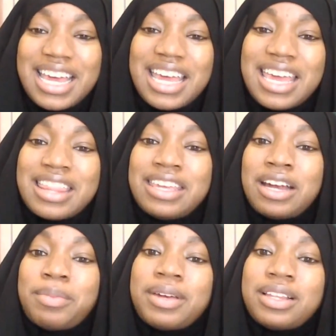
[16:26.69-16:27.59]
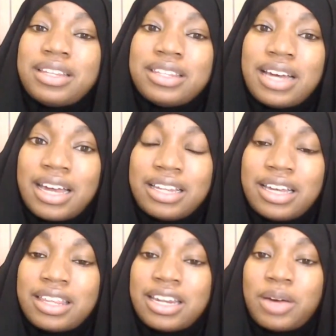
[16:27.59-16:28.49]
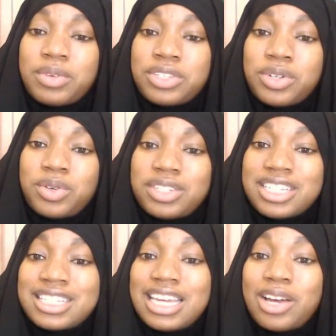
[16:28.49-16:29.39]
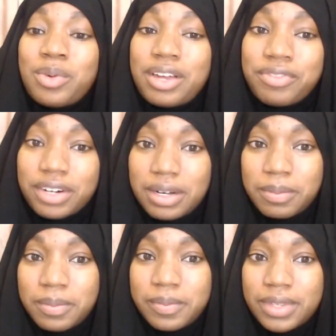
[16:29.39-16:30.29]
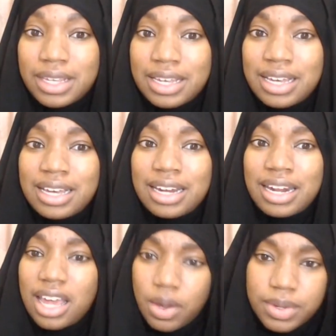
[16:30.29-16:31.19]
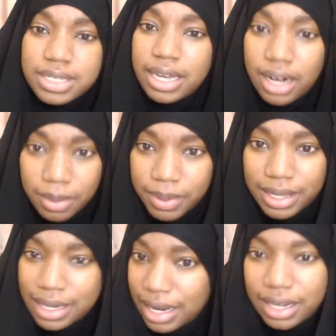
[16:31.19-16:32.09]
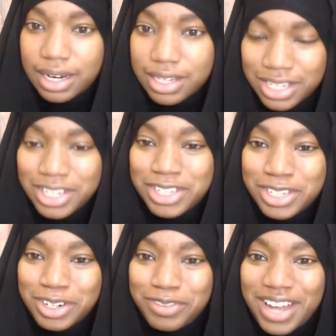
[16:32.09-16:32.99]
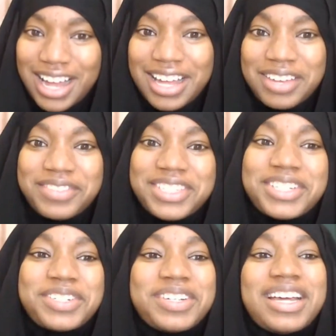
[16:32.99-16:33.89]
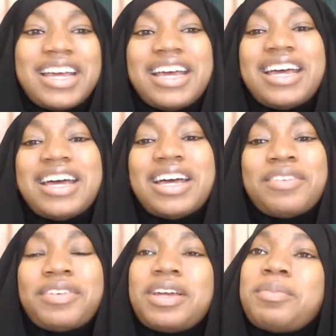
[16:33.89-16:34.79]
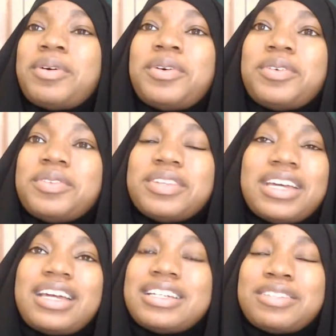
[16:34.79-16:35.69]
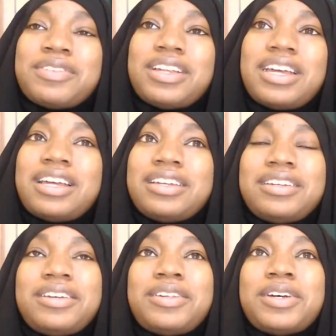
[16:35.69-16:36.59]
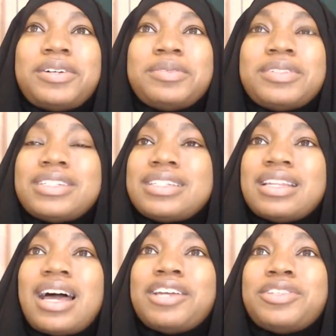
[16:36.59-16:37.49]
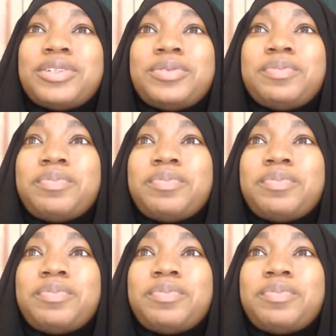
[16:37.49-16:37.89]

And the Arabic dialect that I was told to stay away from now was the Arabic that I needed to survive. So, like, I just felt like, she just lied to.